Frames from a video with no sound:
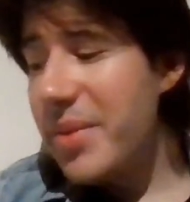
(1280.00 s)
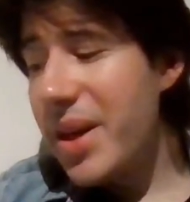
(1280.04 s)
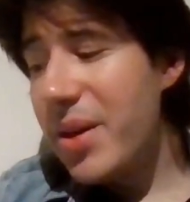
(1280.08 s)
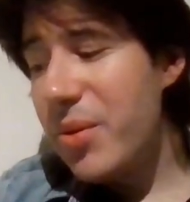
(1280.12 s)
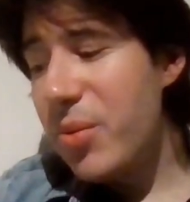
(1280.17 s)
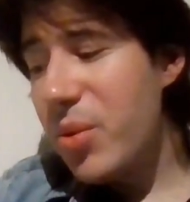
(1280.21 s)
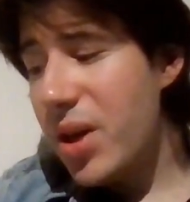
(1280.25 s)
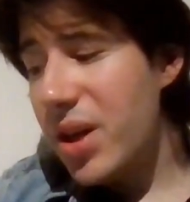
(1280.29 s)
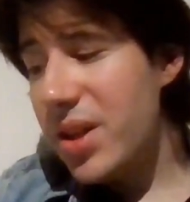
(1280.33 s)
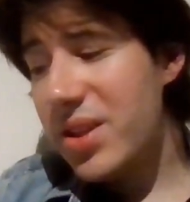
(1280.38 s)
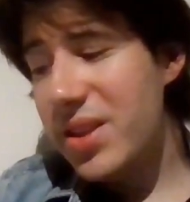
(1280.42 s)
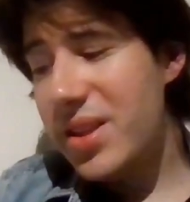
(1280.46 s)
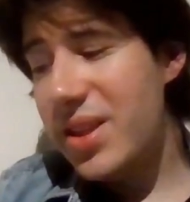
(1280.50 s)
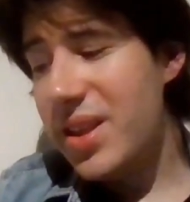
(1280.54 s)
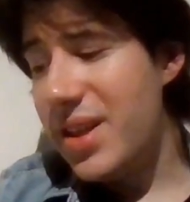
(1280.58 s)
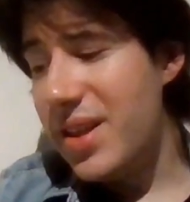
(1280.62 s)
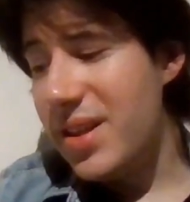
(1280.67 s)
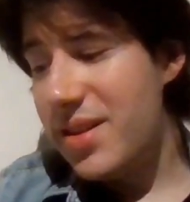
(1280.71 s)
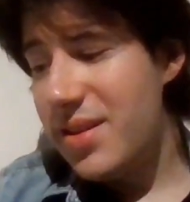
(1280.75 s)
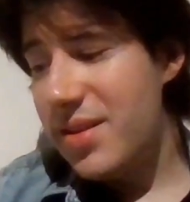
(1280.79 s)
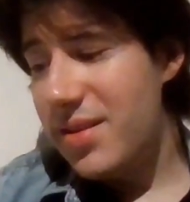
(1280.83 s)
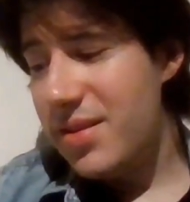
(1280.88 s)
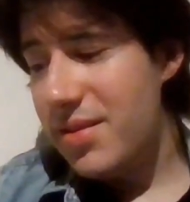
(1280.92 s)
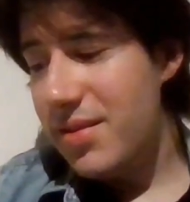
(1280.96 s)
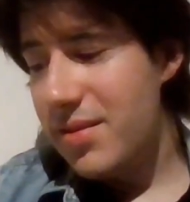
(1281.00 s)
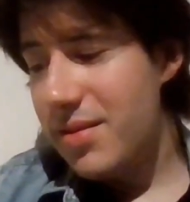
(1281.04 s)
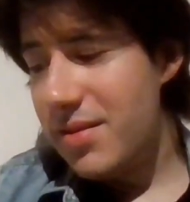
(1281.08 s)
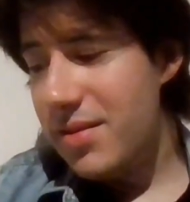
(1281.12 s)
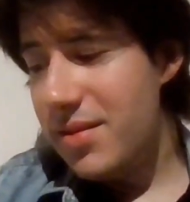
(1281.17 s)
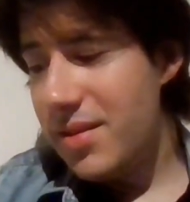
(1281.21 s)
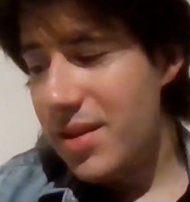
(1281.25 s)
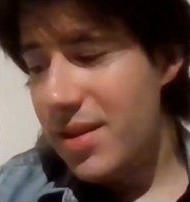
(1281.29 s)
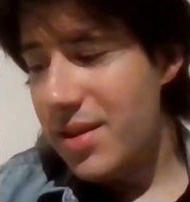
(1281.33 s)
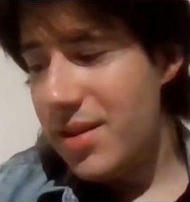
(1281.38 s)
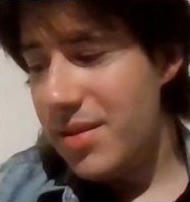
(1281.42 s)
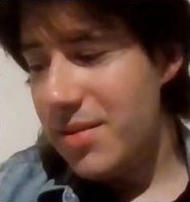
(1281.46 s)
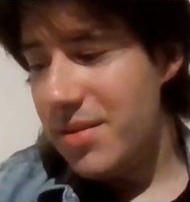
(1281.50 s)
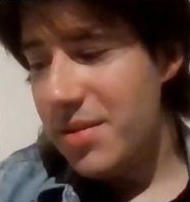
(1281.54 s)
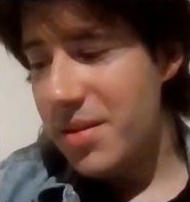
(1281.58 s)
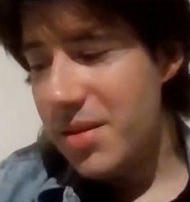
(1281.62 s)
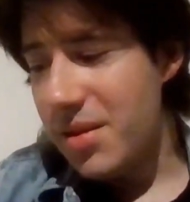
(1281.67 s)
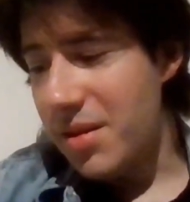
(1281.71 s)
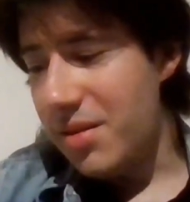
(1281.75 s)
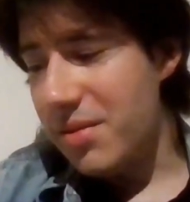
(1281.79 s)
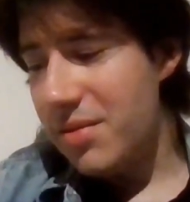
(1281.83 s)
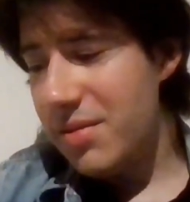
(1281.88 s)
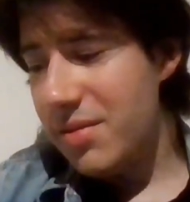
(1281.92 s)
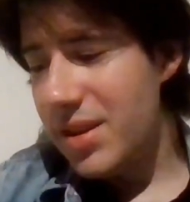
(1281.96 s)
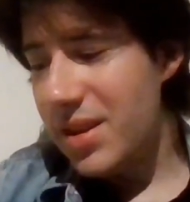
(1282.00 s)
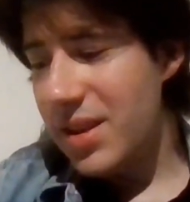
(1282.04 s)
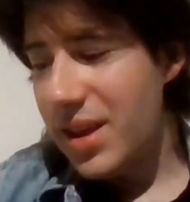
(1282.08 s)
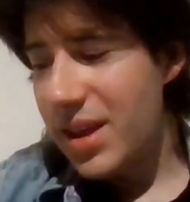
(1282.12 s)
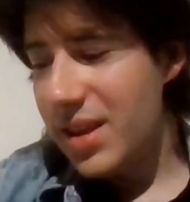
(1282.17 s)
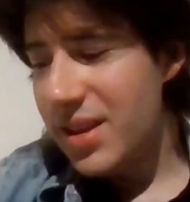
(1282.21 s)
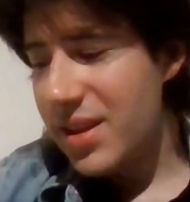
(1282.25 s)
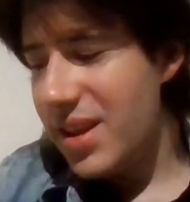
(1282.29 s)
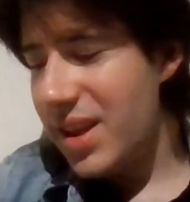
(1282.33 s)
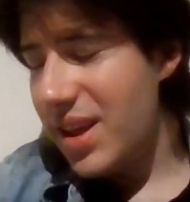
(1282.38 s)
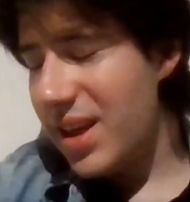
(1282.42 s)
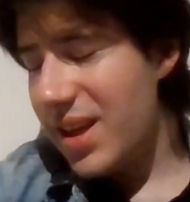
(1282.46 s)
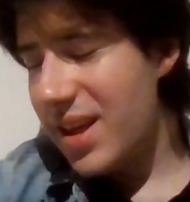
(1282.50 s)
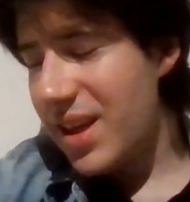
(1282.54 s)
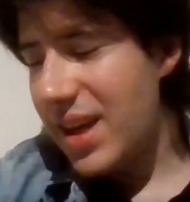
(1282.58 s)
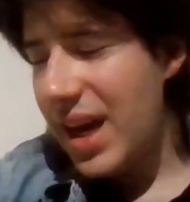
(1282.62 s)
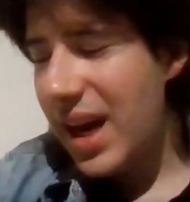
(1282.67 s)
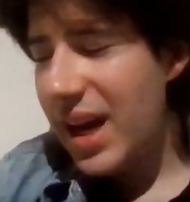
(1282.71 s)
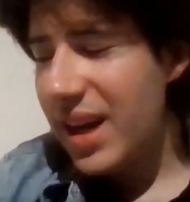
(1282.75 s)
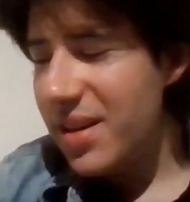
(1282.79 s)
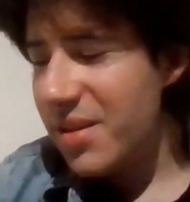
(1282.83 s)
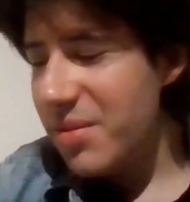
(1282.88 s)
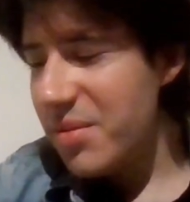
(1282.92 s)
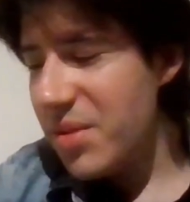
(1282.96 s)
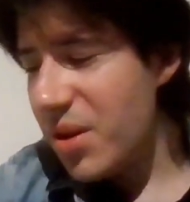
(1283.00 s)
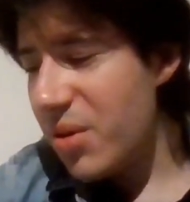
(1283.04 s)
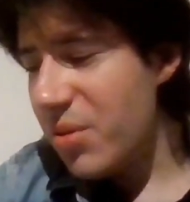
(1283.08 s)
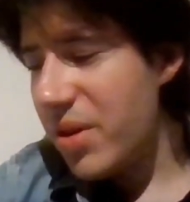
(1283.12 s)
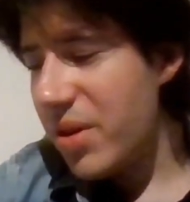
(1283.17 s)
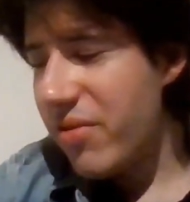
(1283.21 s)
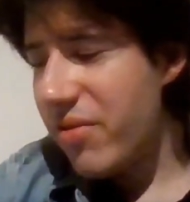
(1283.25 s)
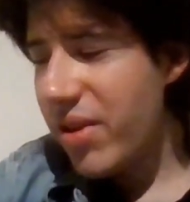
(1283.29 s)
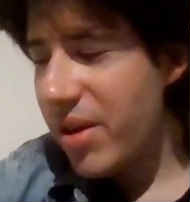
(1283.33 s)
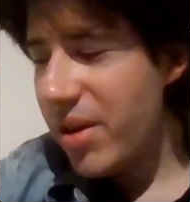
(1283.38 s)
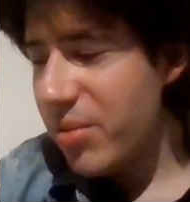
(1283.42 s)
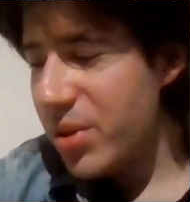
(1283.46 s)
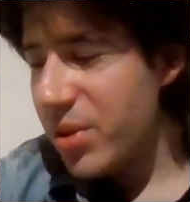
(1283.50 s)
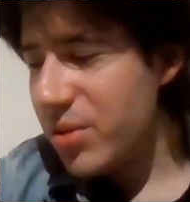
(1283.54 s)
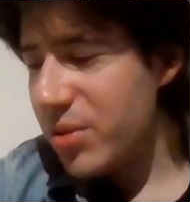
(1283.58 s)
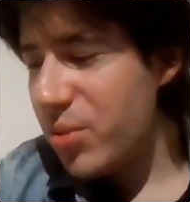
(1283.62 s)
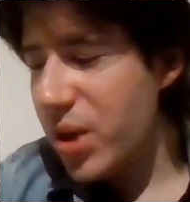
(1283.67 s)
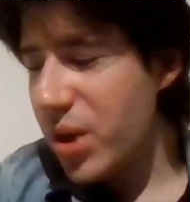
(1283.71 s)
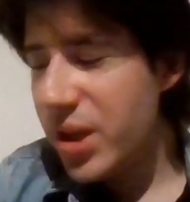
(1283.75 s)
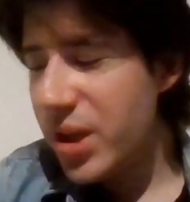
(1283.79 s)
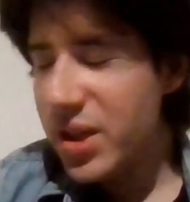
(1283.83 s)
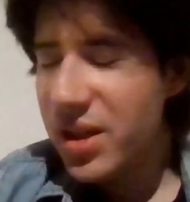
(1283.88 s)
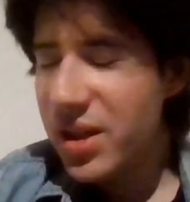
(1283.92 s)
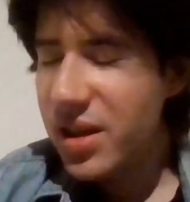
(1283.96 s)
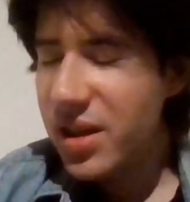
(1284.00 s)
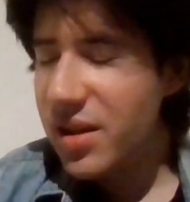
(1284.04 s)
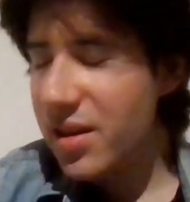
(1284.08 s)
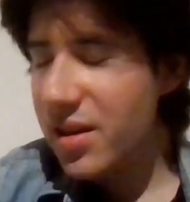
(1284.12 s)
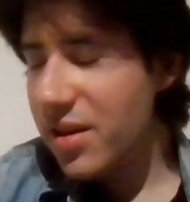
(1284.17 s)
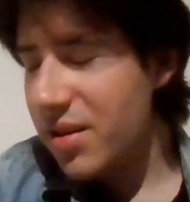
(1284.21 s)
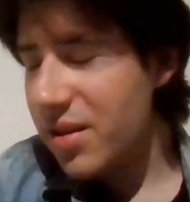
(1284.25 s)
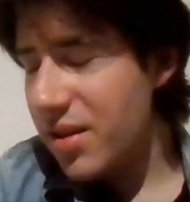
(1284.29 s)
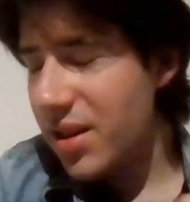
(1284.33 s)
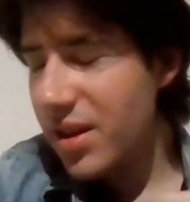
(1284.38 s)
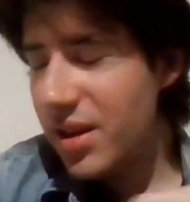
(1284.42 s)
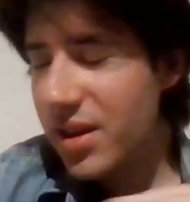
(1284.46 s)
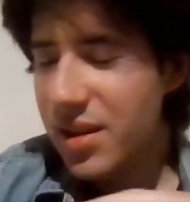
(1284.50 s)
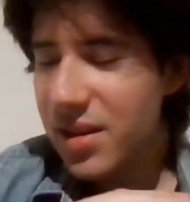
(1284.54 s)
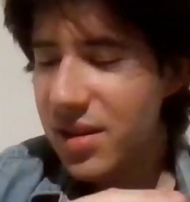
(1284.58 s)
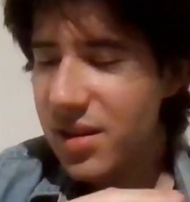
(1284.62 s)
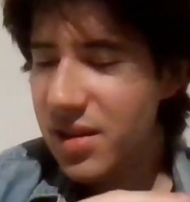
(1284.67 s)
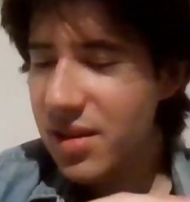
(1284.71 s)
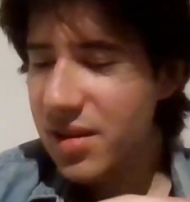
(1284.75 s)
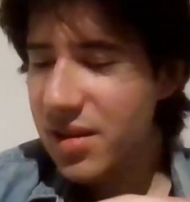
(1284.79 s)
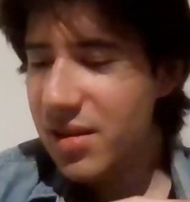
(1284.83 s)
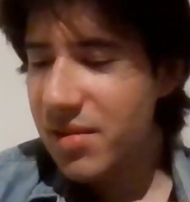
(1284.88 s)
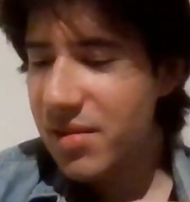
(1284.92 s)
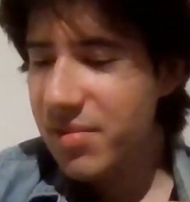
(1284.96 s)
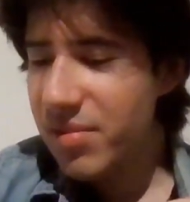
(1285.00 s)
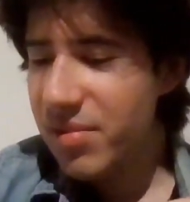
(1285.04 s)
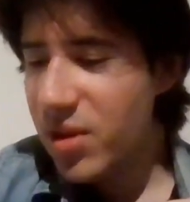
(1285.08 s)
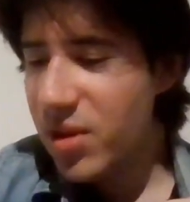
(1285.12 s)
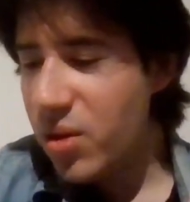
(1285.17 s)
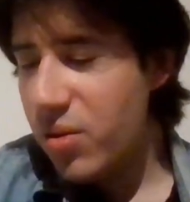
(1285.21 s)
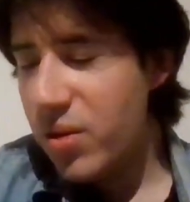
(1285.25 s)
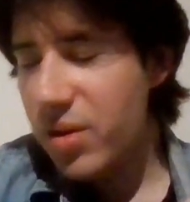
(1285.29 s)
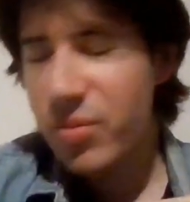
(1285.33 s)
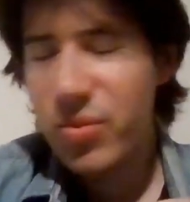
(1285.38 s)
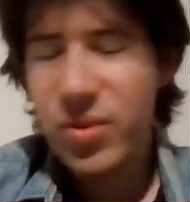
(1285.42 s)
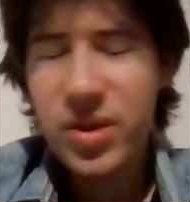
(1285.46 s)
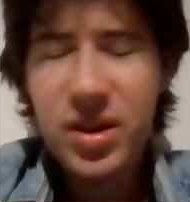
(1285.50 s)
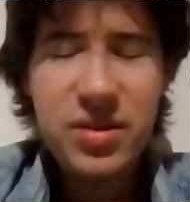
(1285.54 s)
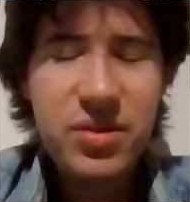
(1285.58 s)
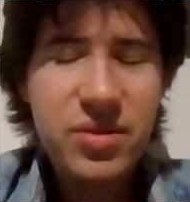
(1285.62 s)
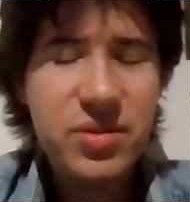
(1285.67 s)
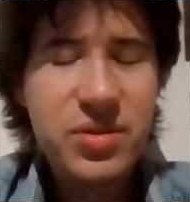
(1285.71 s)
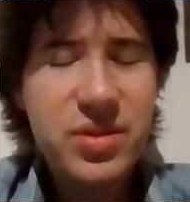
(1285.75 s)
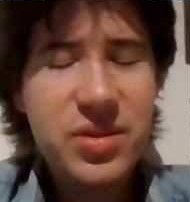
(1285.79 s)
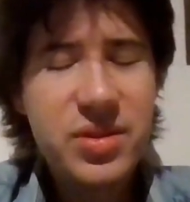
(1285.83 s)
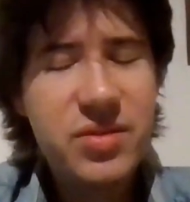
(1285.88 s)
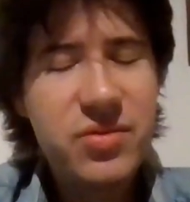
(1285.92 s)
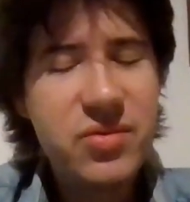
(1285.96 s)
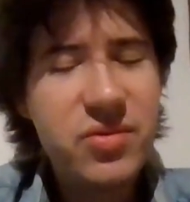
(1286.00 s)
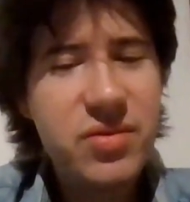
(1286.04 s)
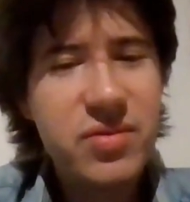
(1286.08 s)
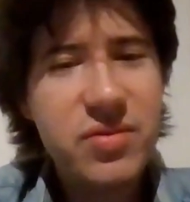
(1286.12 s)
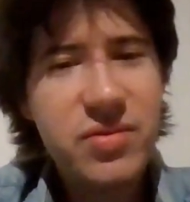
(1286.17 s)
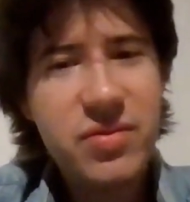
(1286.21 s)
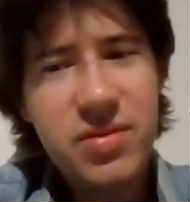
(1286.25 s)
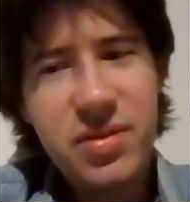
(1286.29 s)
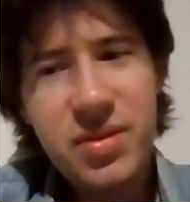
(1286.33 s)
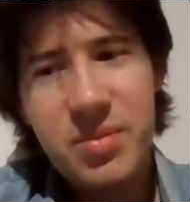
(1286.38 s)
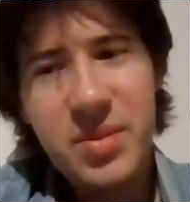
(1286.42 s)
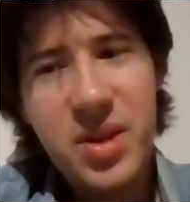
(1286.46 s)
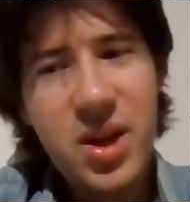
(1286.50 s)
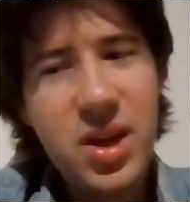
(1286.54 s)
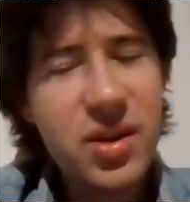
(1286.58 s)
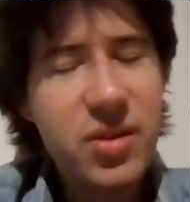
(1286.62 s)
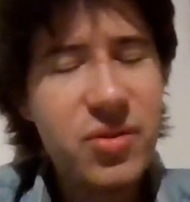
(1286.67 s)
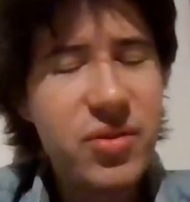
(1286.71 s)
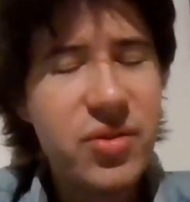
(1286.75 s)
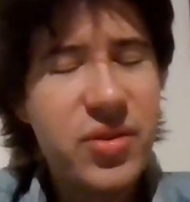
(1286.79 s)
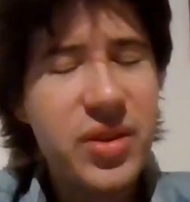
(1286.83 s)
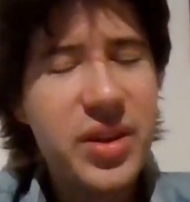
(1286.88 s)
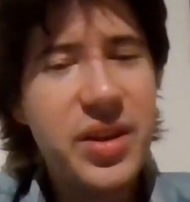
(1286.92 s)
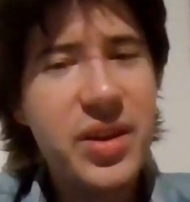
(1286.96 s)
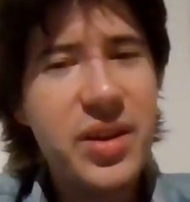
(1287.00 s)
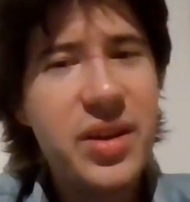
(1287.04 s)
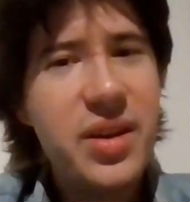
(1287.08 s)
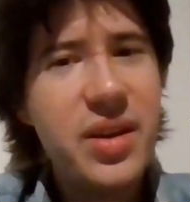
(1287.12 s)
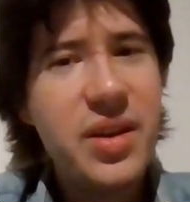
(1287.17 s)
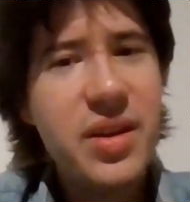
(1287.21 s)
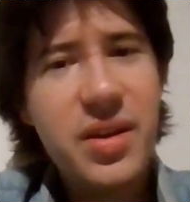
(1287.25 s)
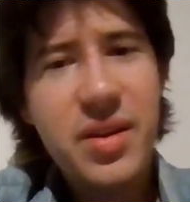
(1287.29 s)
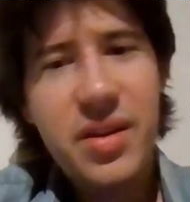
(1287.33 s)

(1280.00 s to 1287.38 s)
time I watched it, and I don't know if I was watching like the Coen brothers filmography,